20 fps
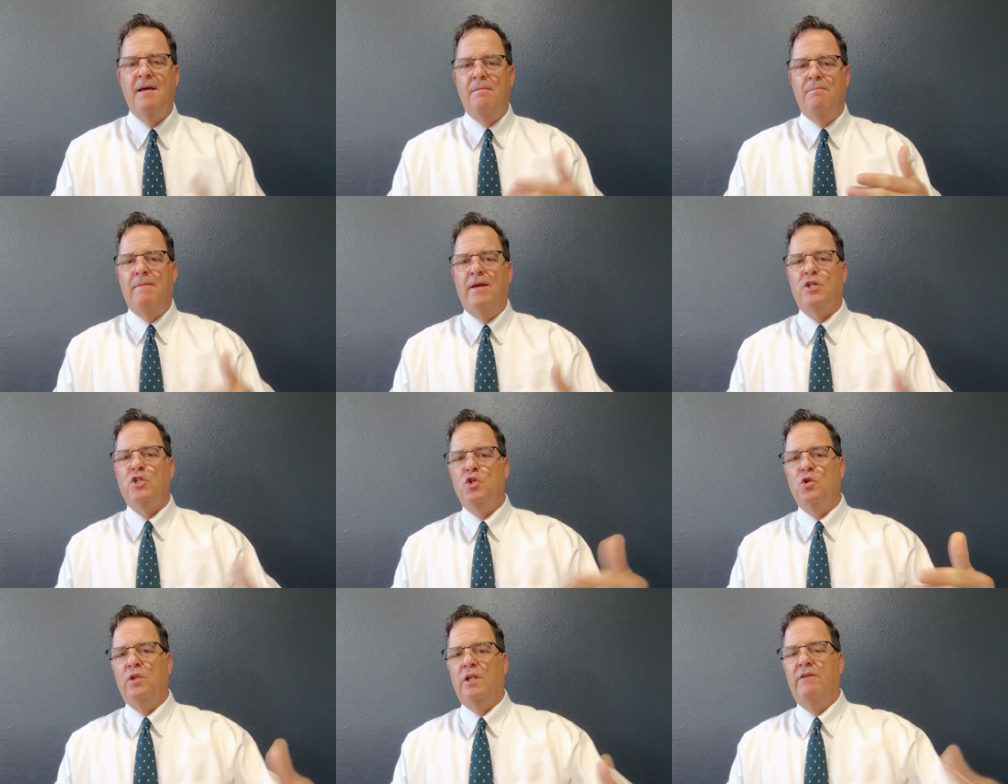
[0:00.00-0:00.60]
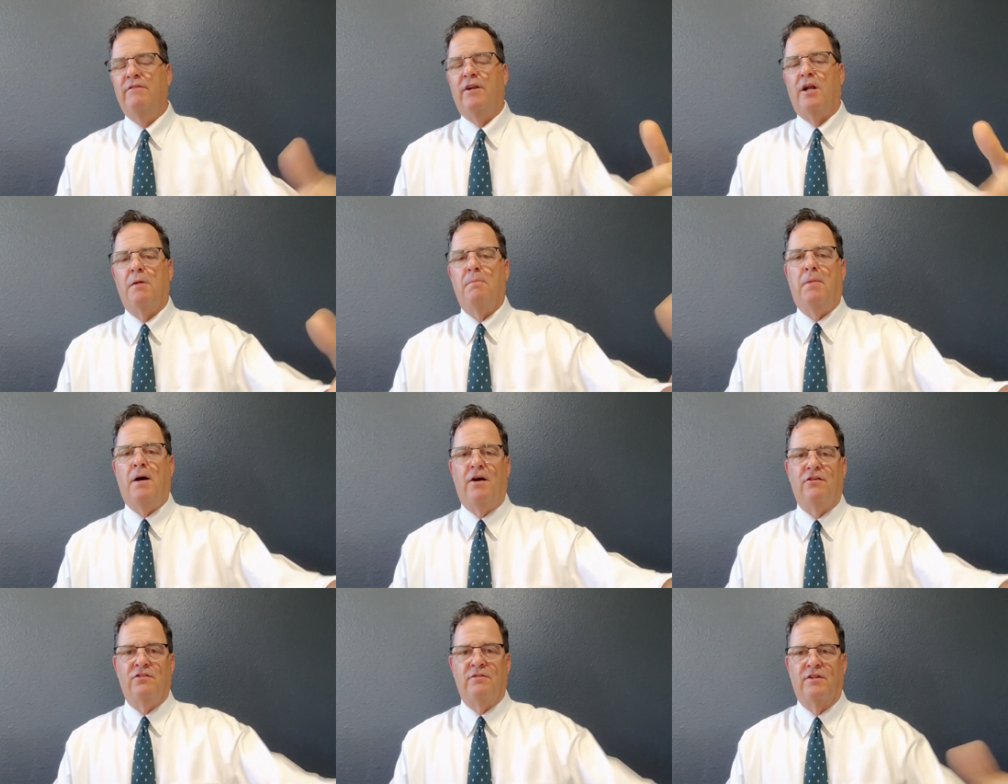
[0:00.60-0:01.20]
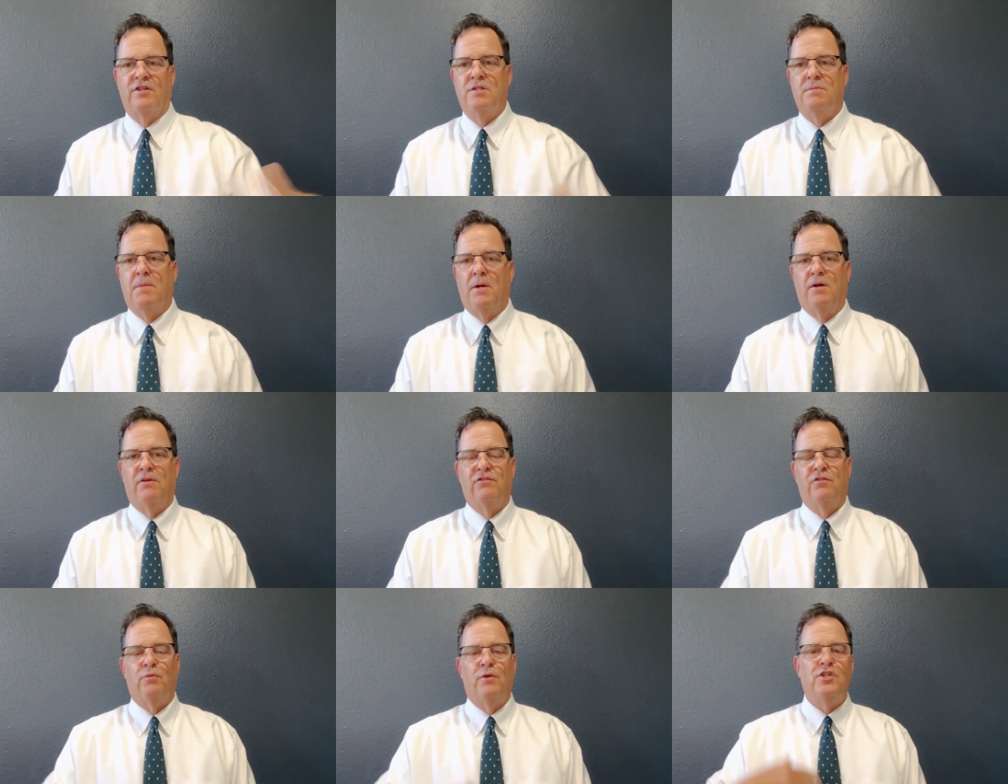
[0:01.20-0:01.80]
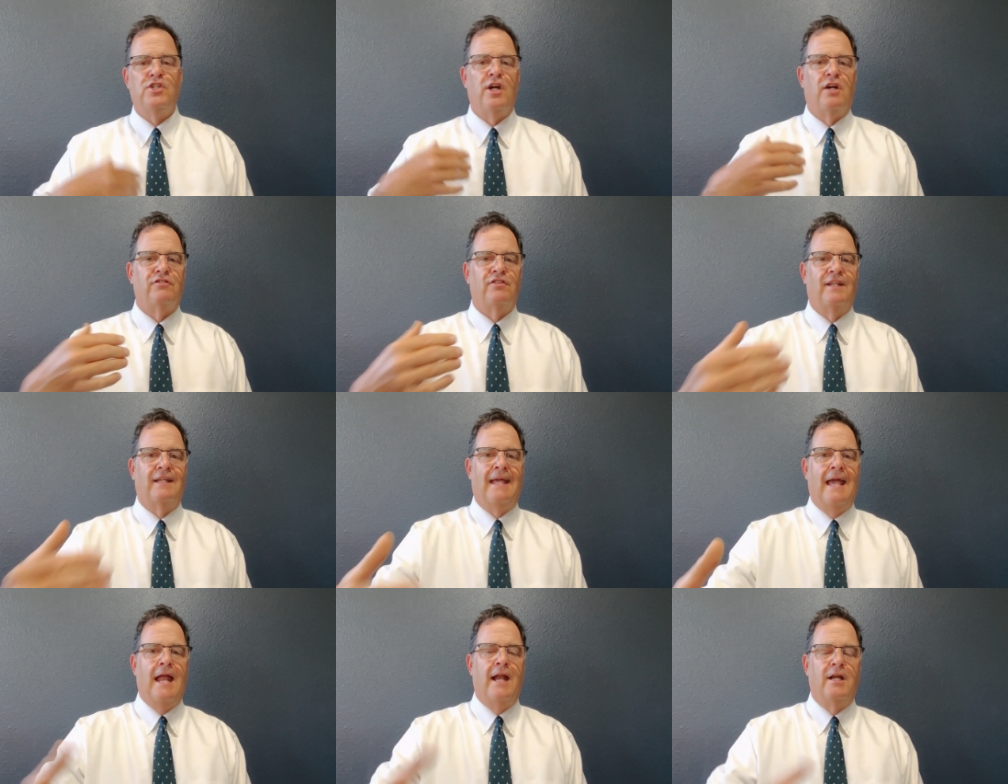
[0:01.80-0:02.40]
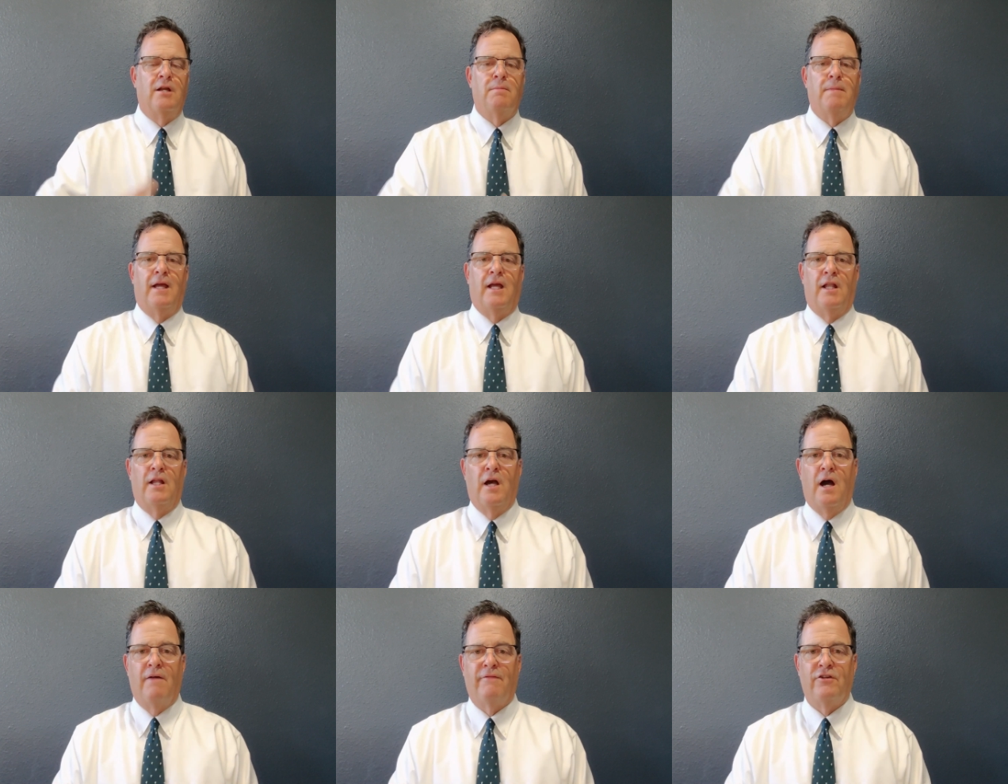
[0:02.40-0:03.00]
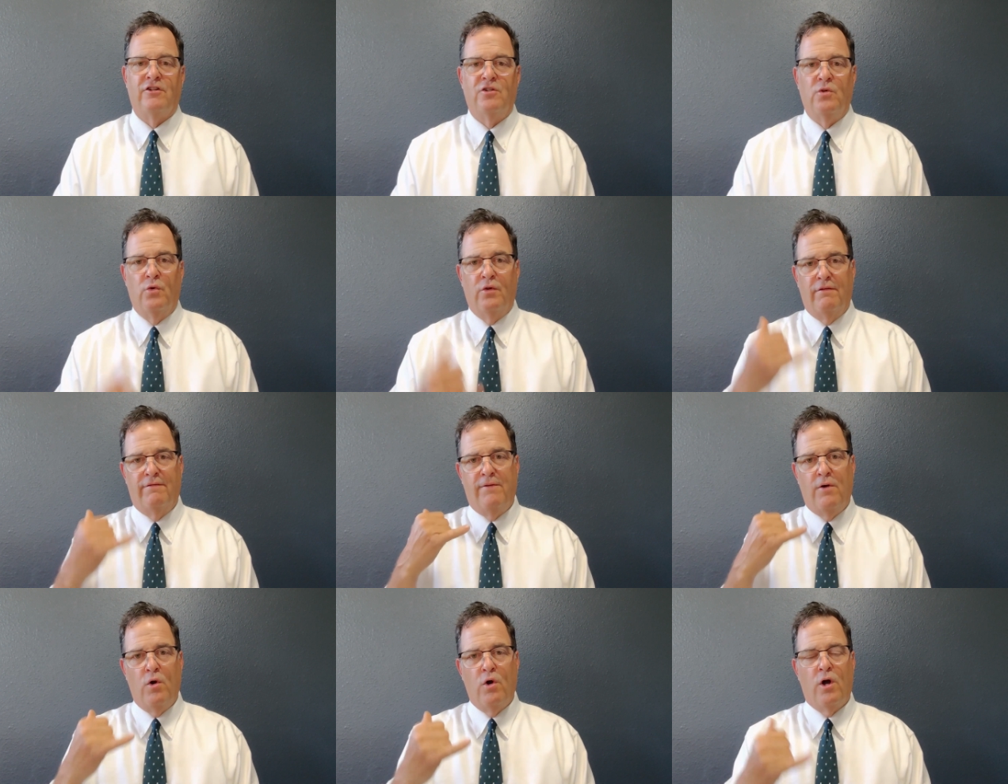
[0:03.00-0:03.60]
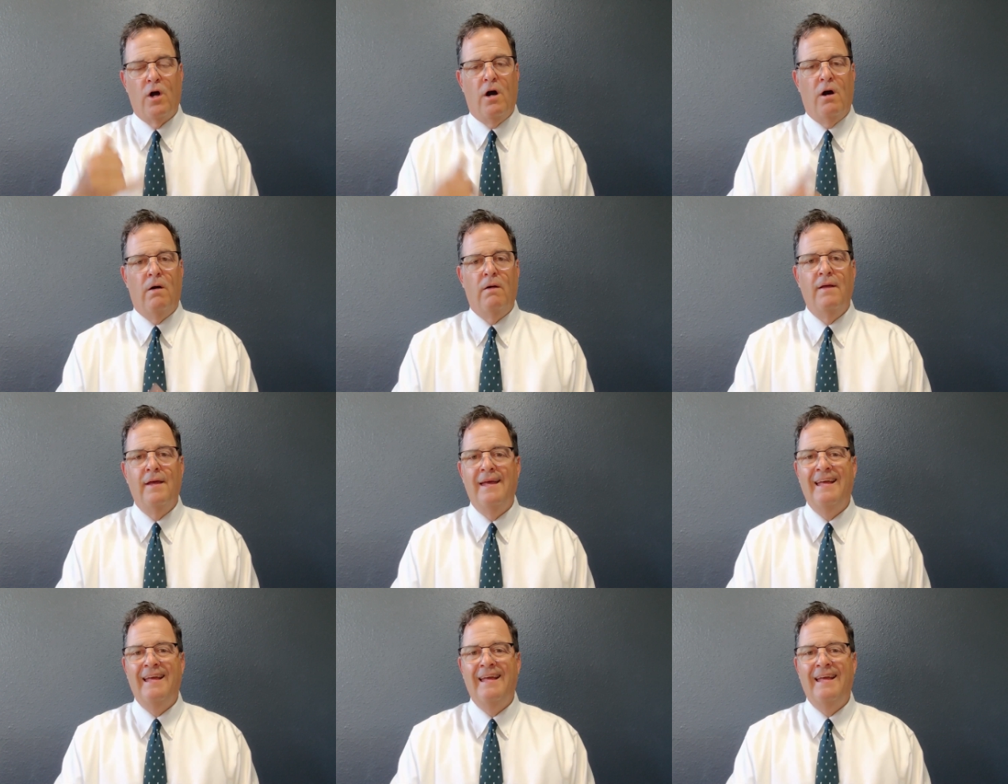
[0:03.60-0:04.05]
Make sure you leave it on a positive experience. Reach out to the candidate you're making the offer to with a phone call.